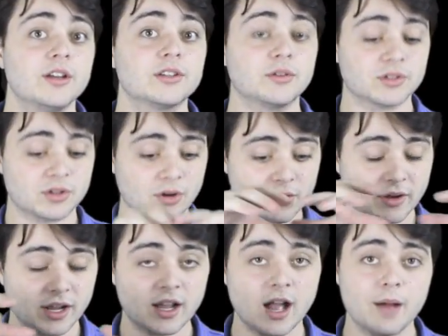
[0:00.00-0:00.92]
So it's going to
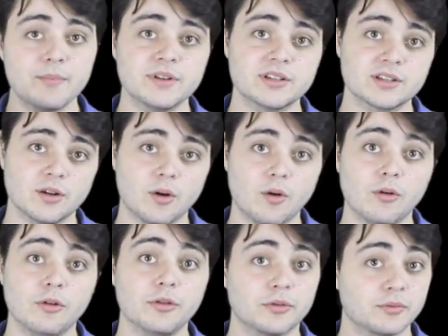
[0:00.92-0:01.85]
encompass the
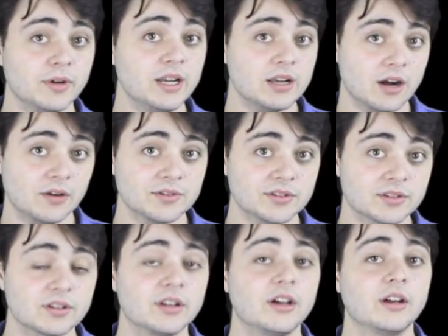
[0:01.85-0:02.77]
whole 3
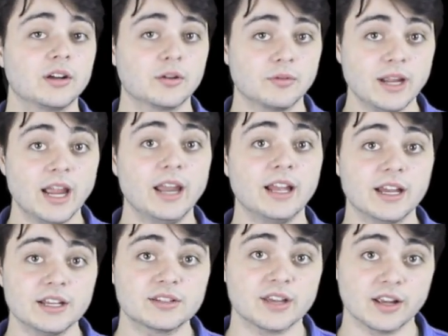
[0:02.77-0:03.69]
notes, creating
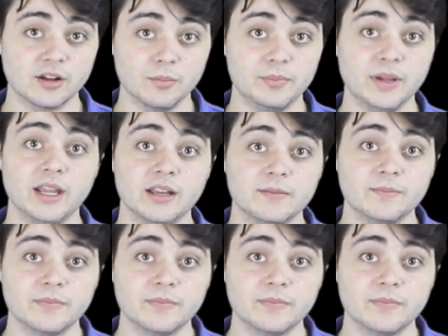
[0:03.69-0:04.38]
a single beat.